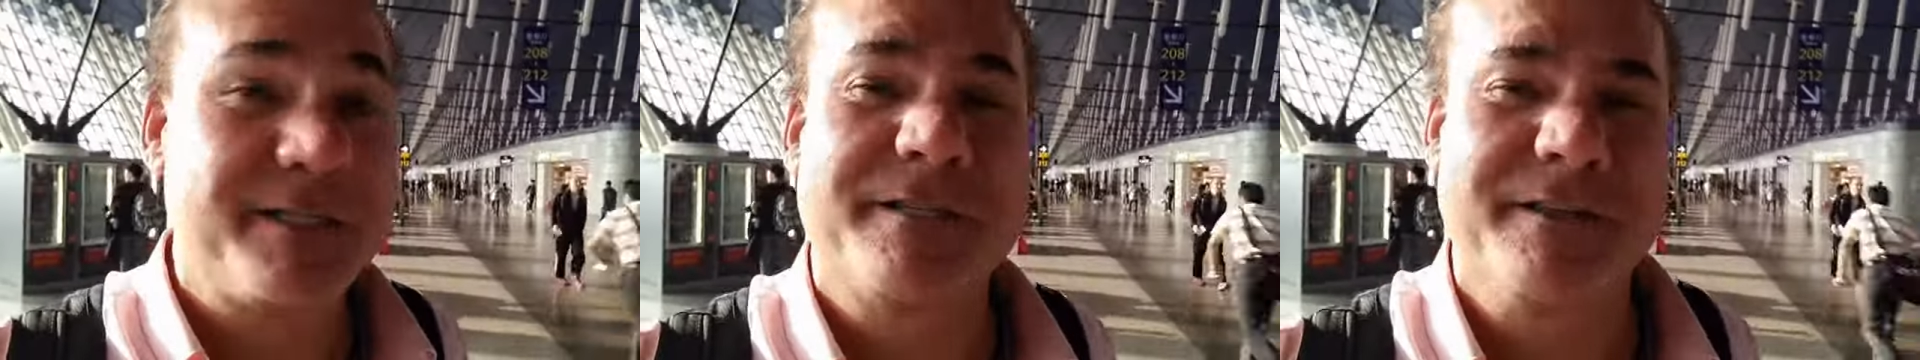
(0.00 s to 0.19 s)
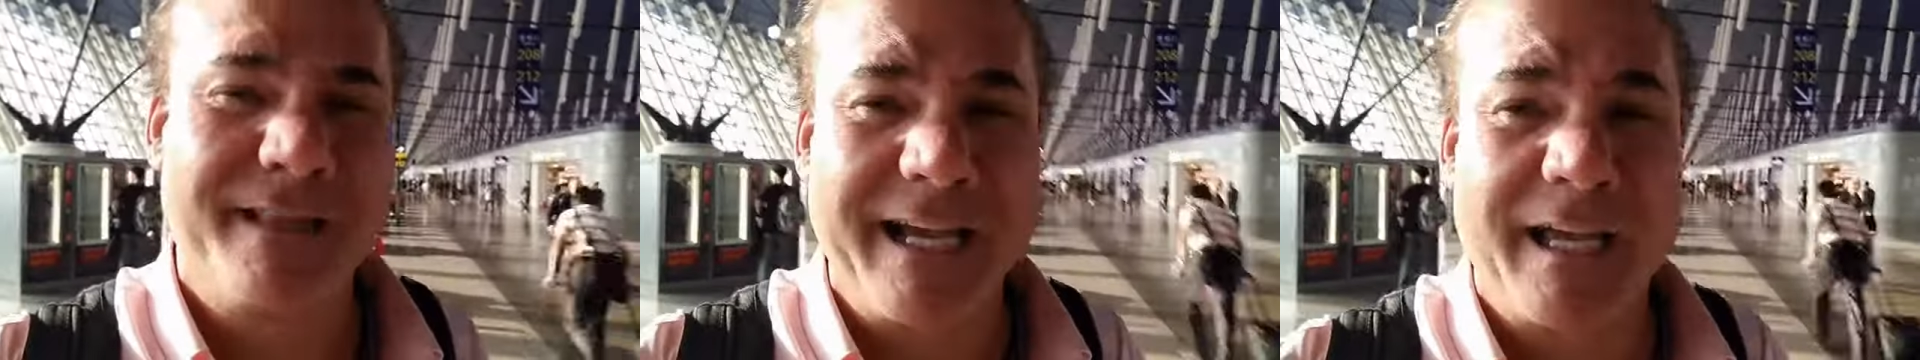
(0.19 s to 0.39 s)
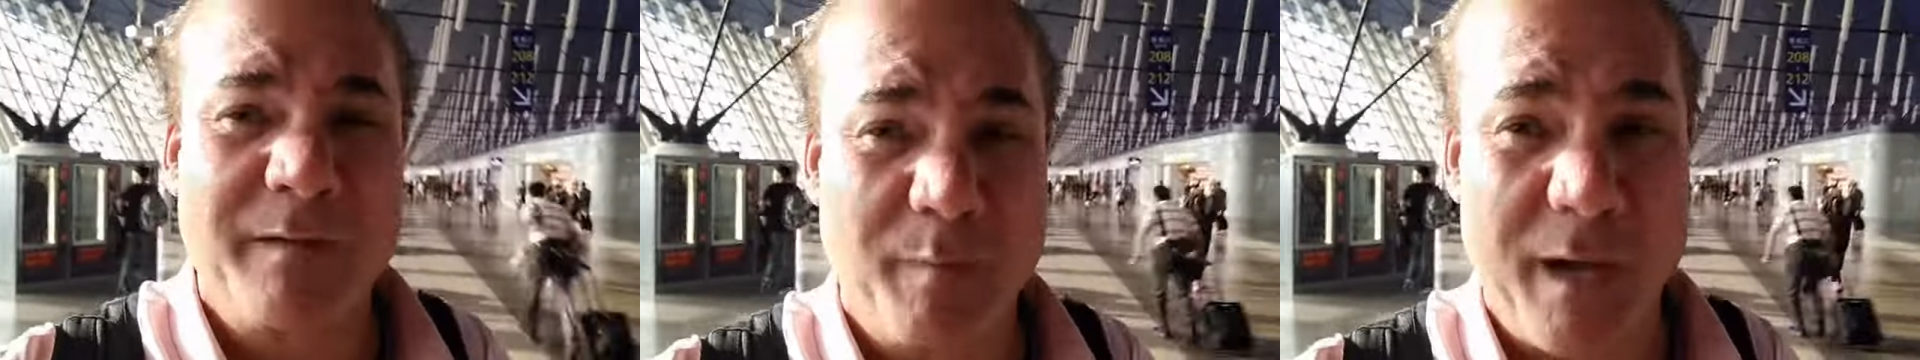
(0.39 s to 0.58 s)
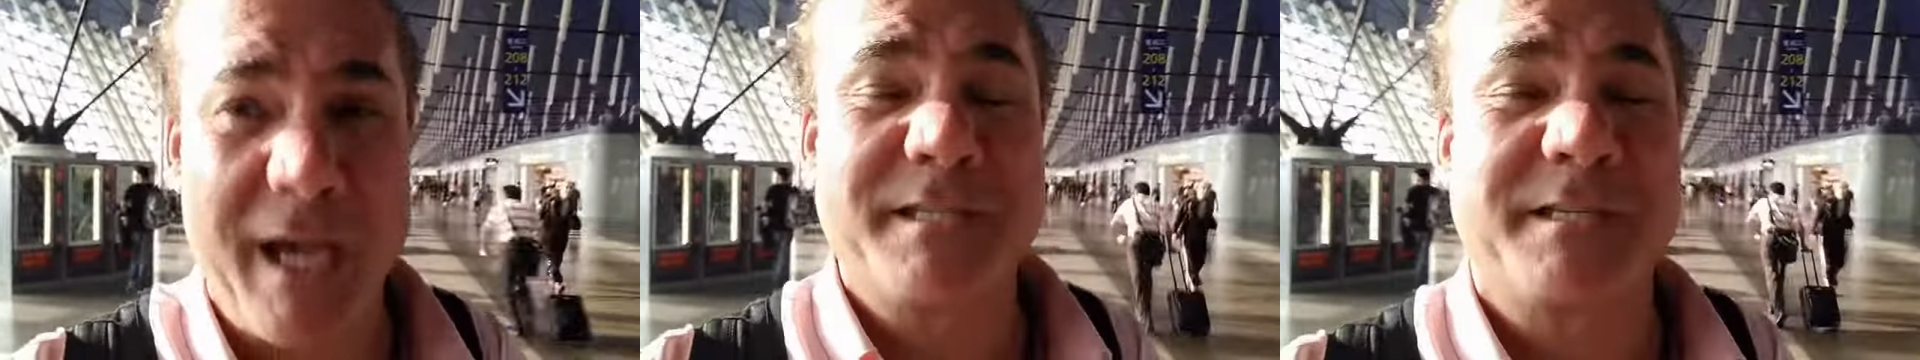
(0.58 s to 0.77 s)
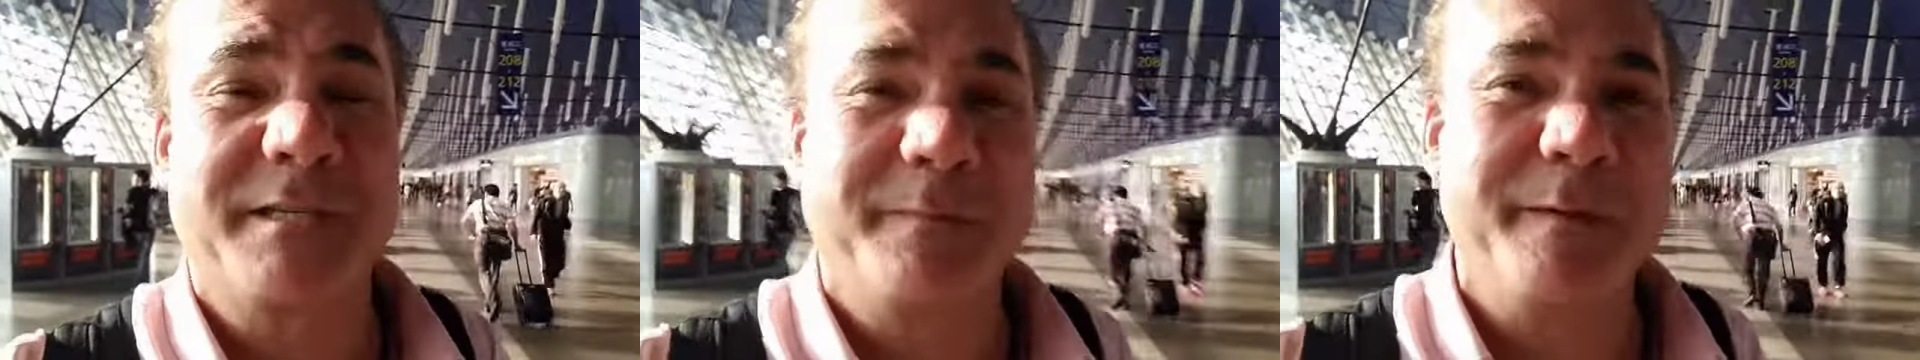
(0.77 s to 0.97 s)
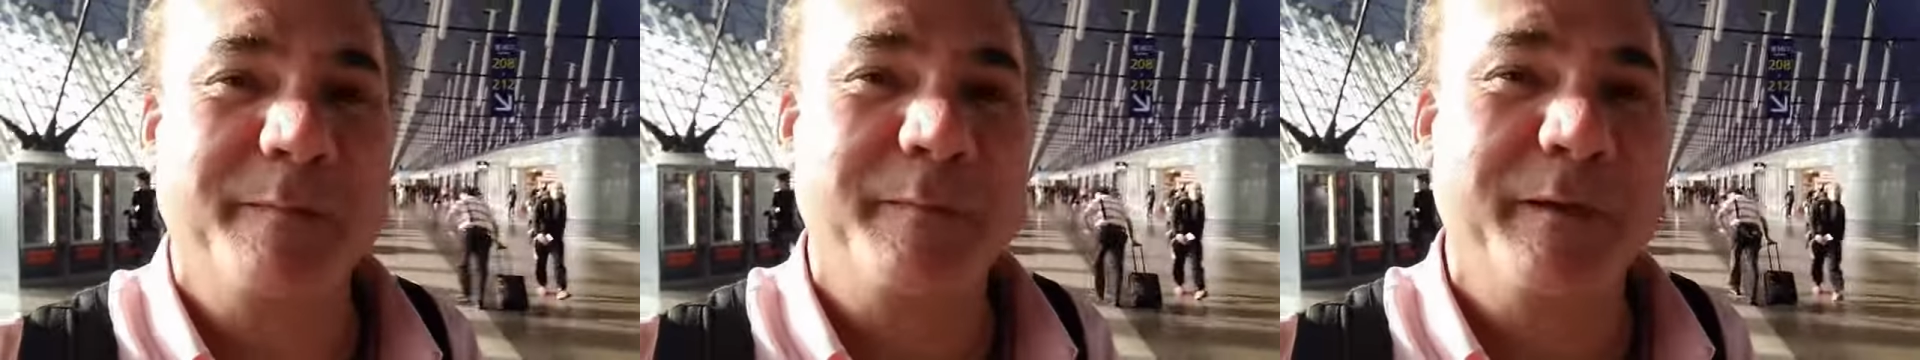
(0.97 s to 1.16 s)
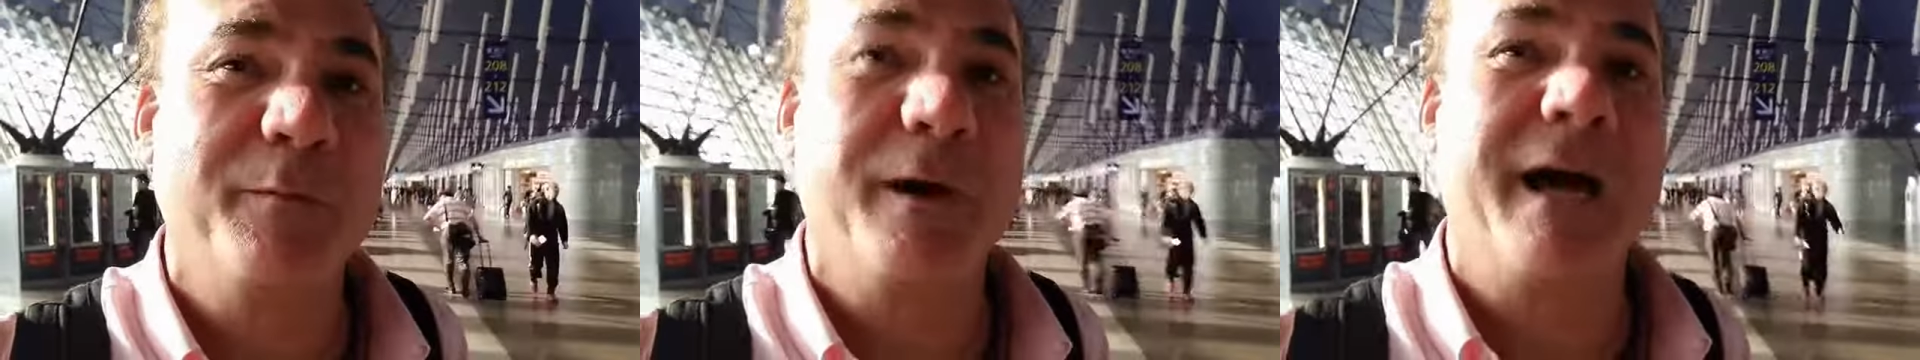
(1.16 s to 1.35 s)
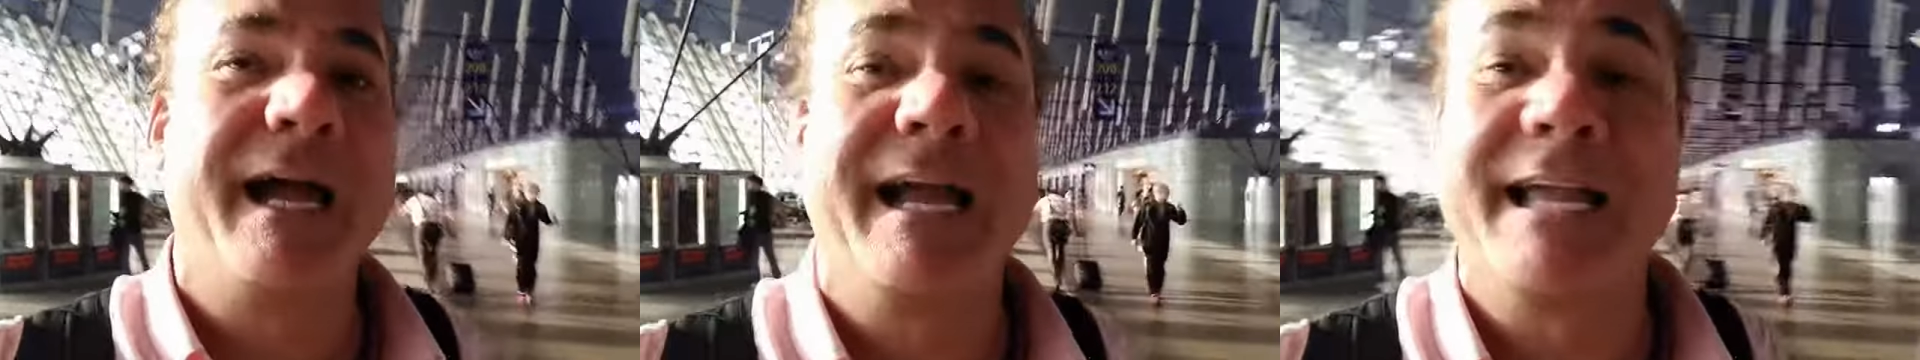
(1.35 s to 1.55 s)
so that could possibly be
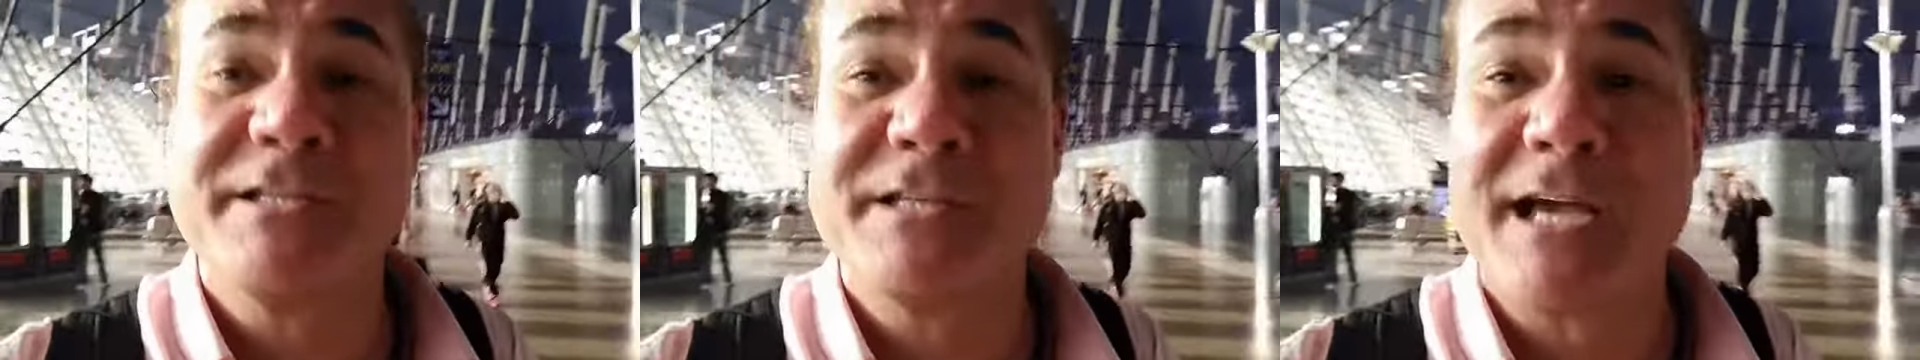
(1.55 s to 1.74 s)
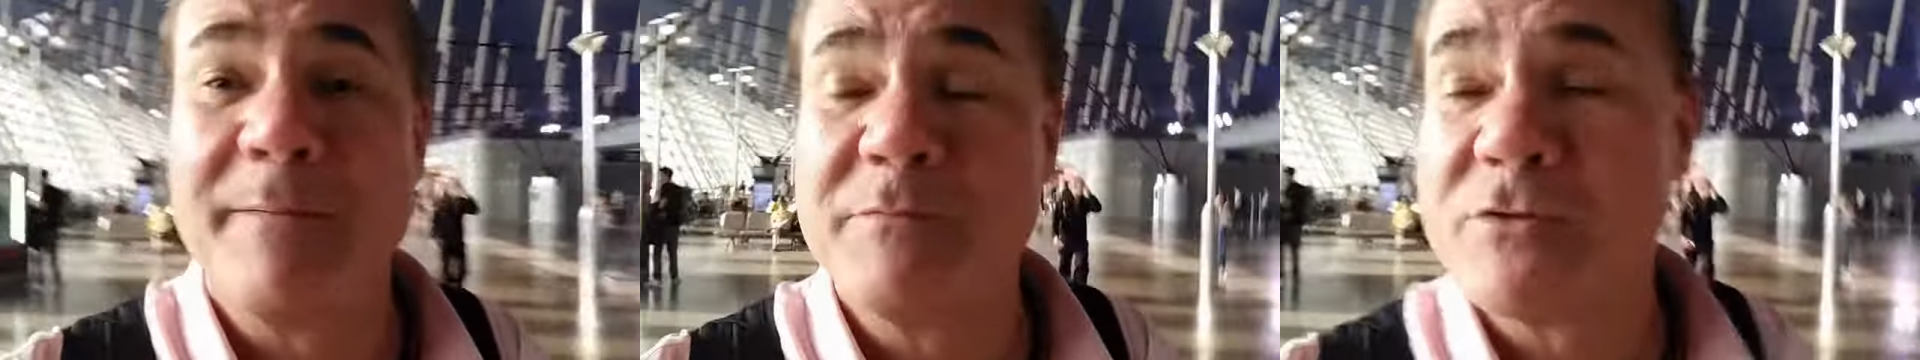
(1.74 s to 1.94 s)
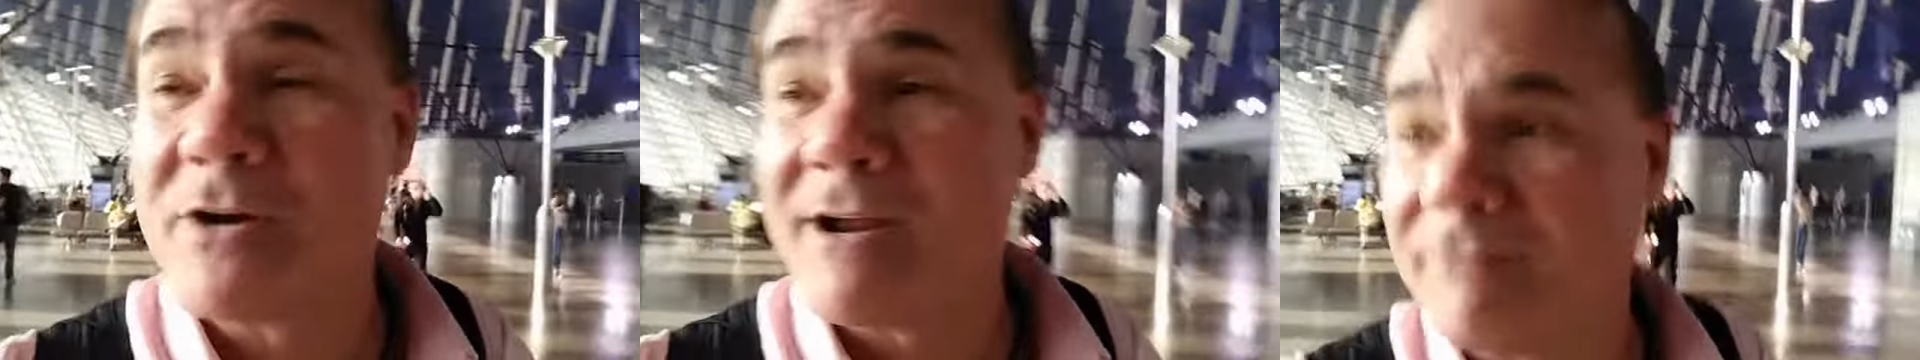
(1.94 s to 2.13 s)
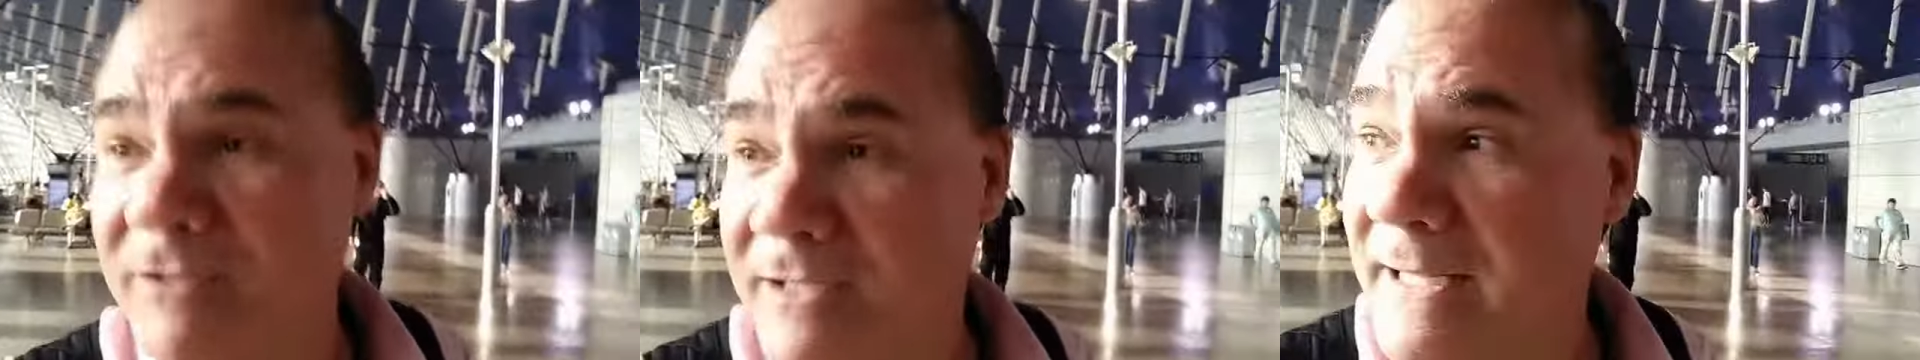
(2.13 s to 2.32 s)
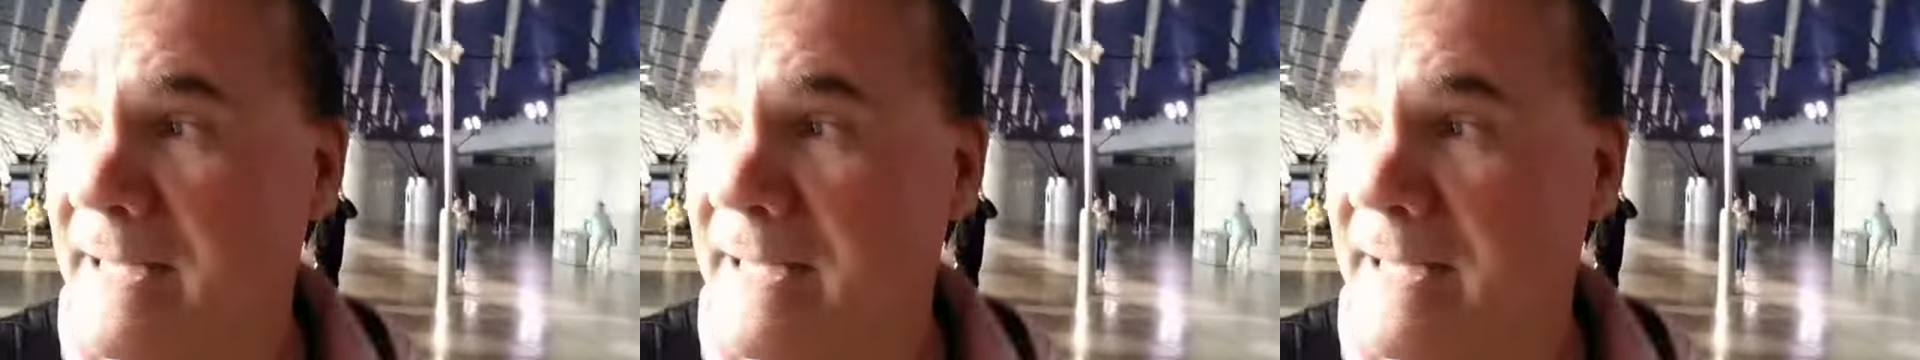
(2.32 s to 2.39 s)
why I can time travel.